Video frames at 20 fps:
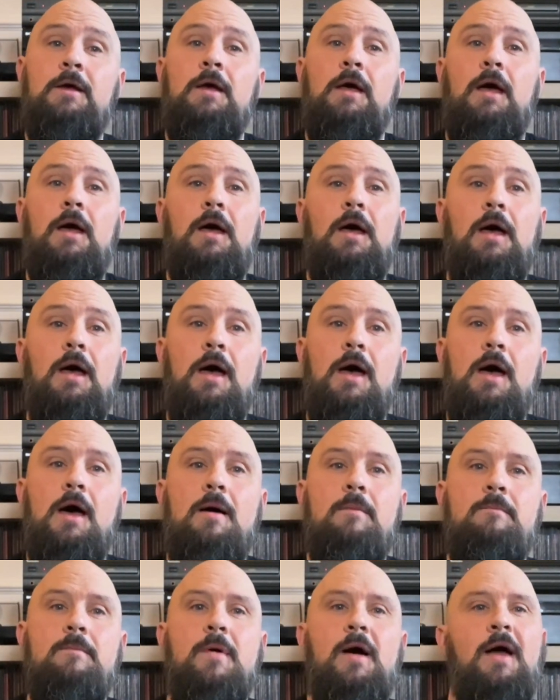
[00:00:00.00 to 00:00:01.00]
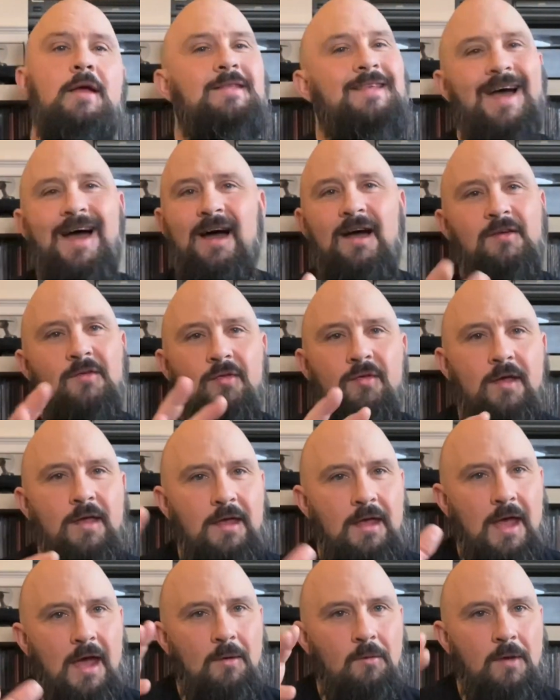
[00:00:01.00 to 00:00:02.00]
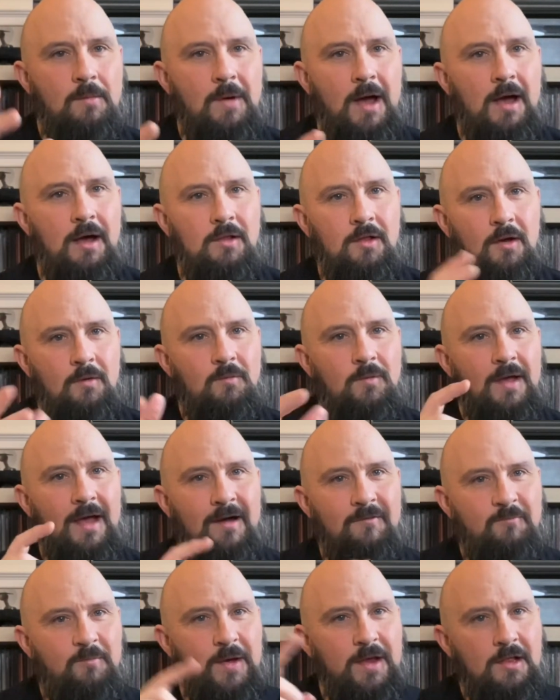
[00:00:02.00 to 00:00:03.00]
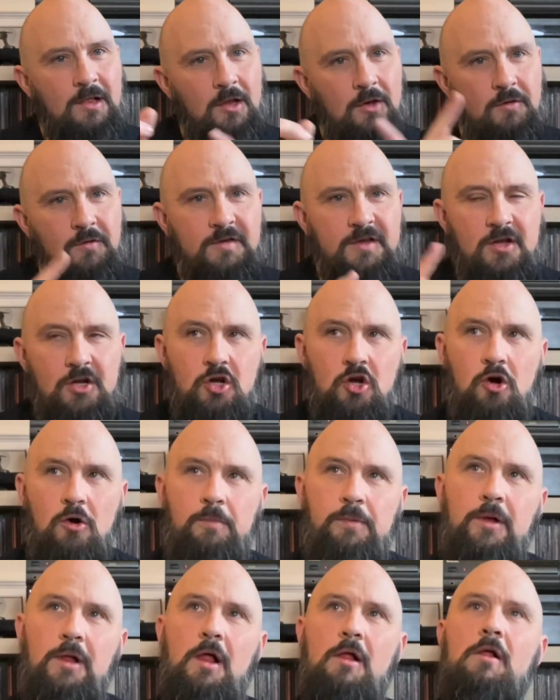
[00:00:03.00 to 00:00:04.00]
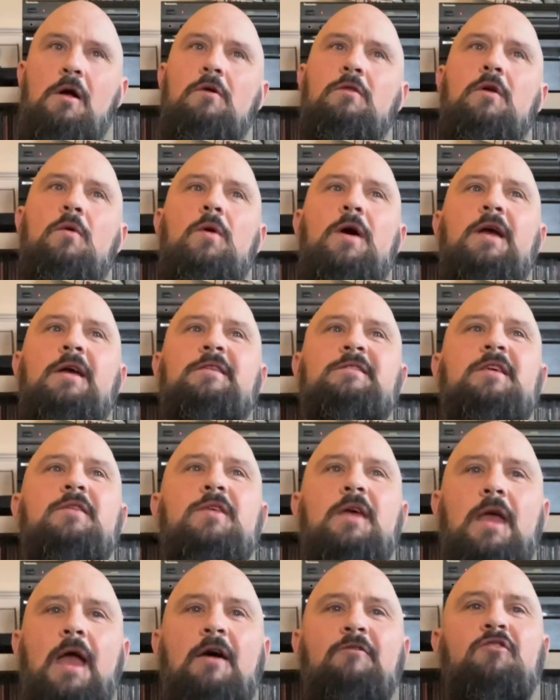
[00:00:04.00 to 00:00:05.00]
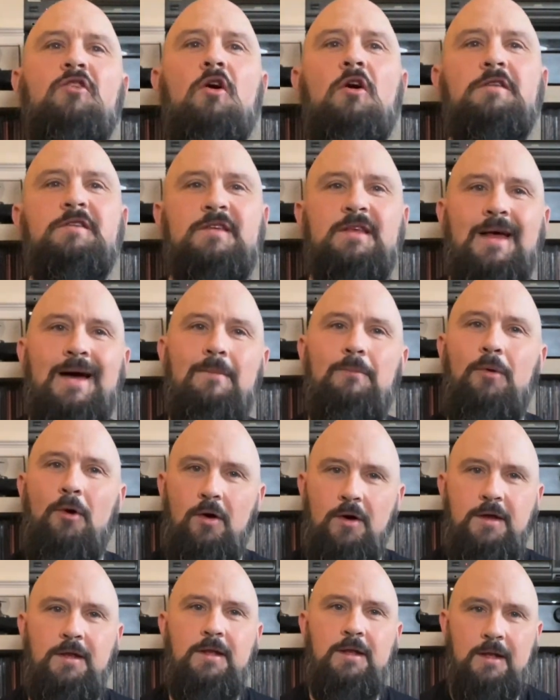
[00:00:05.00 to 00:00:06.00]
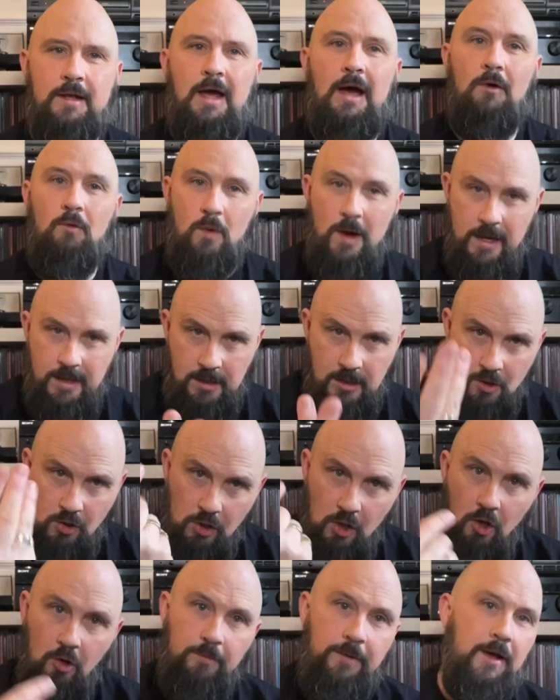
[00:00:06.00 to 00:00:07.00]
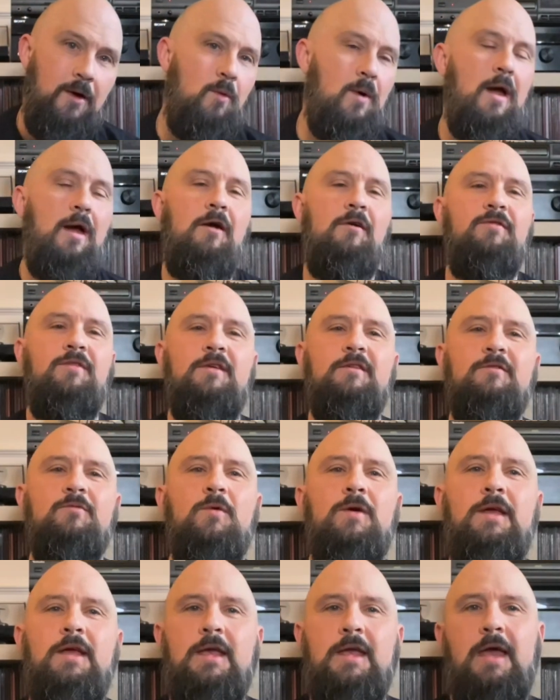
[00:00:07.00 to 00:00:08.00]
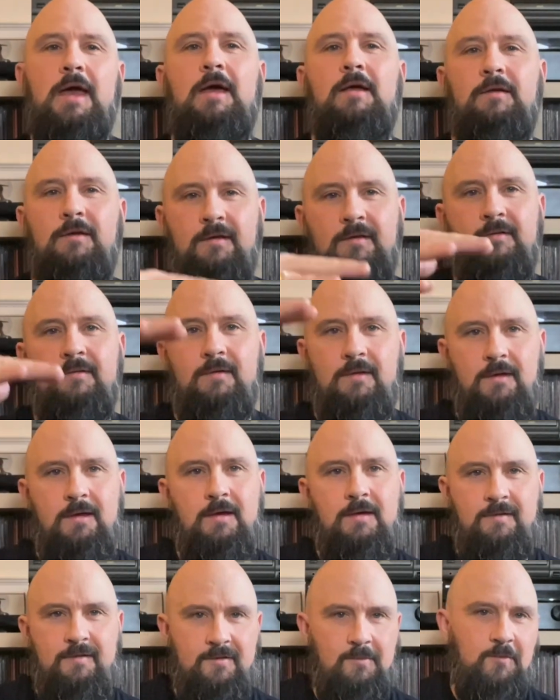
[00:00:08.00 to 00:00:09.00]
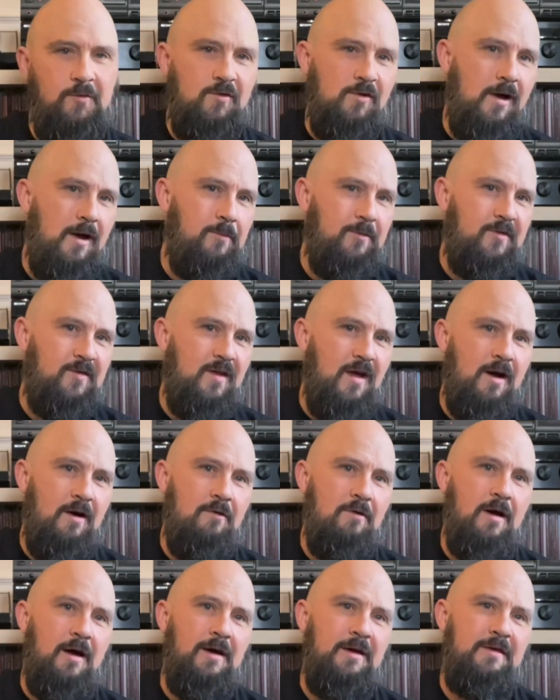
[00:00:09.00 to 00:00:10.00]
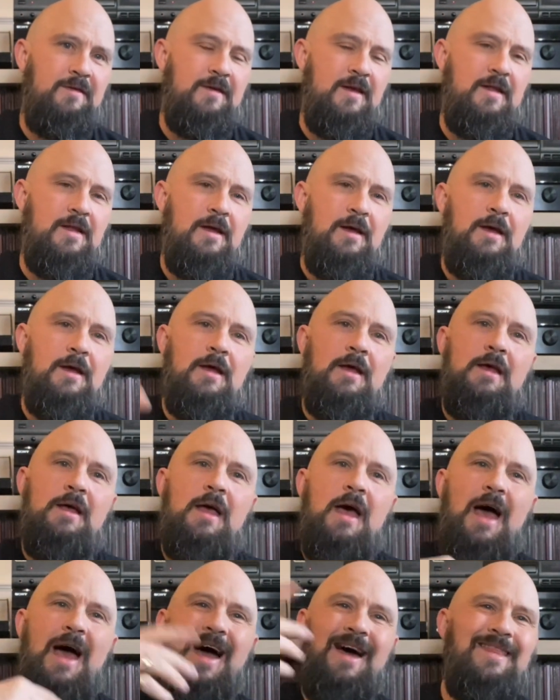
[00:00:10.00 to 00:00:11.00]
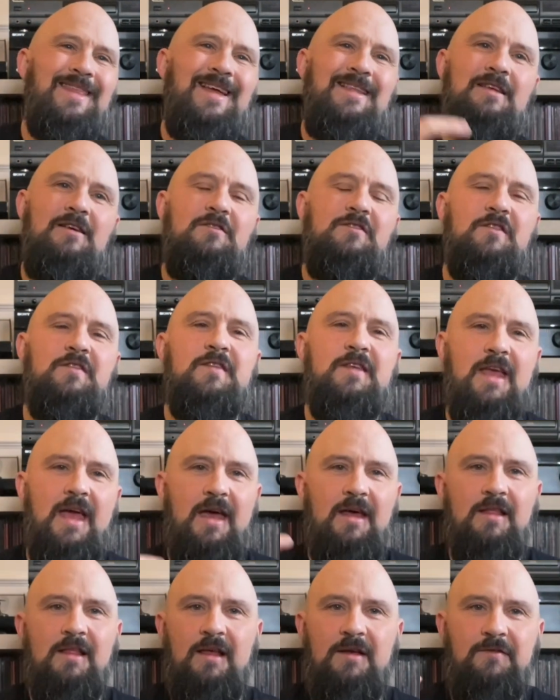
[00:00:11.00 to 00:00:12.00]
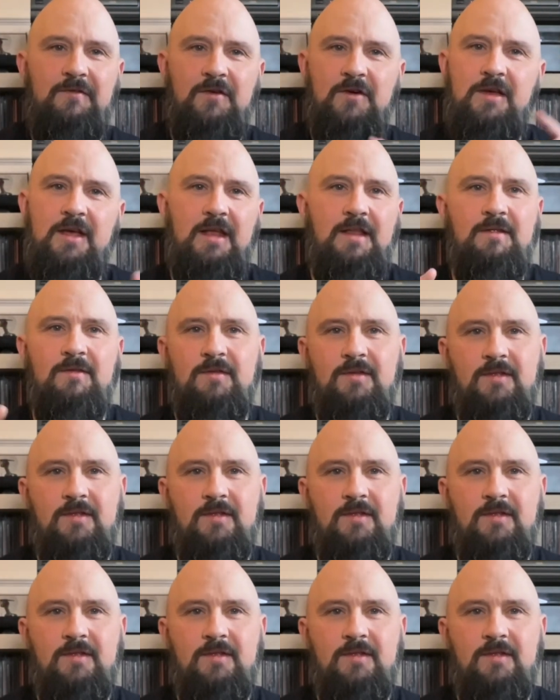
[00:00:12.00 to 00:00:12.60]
I think, yeah, we might I've been losing a couple along the way, because I think I've got to that point now where you'll all be aware of this, where you get your subscribers start rising, and then you just get like fucking